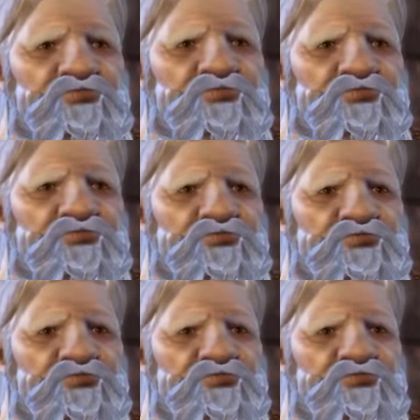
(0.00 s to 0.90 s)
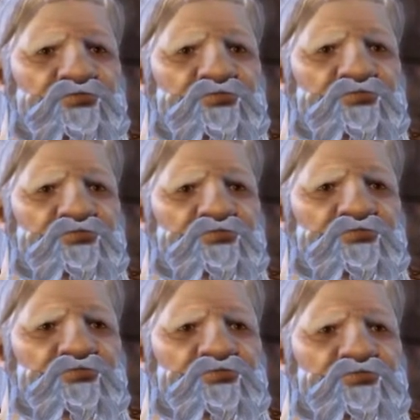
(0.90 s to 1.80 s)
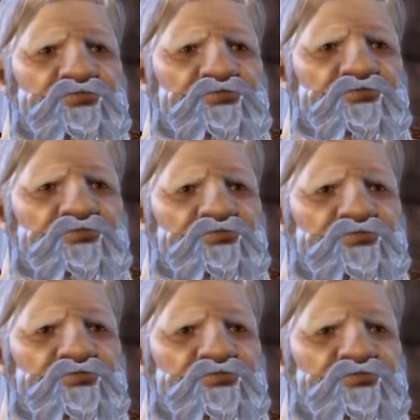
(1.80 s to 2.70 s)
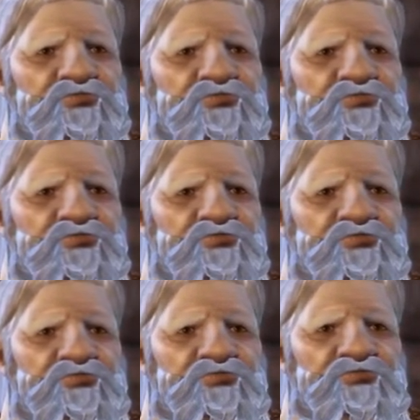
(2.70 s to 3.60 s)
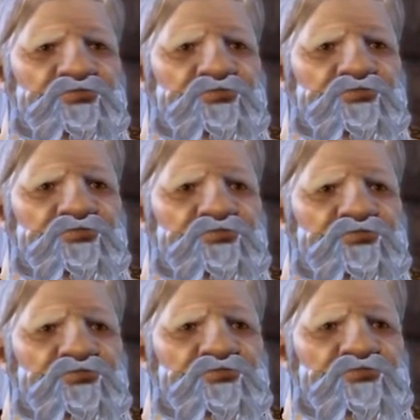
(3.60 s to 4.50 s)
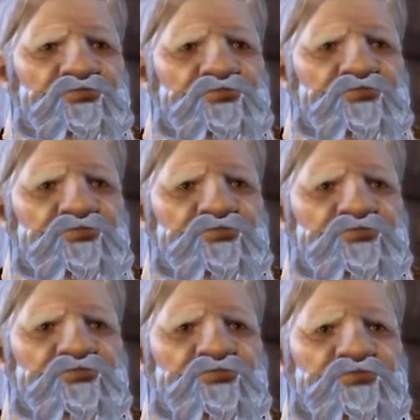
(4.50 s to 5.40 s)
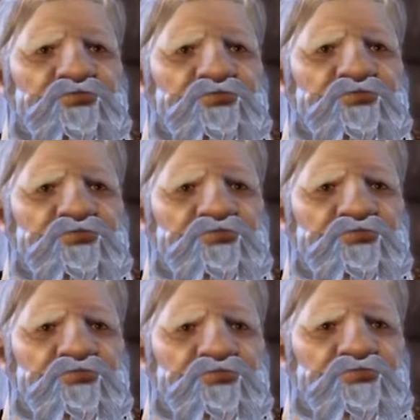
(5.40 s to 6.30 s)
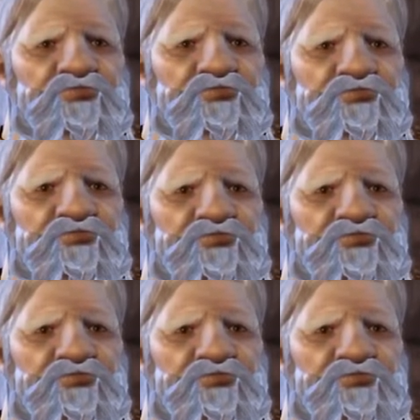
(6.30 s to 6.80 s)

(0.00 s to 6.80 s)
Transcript: Nobody speaks.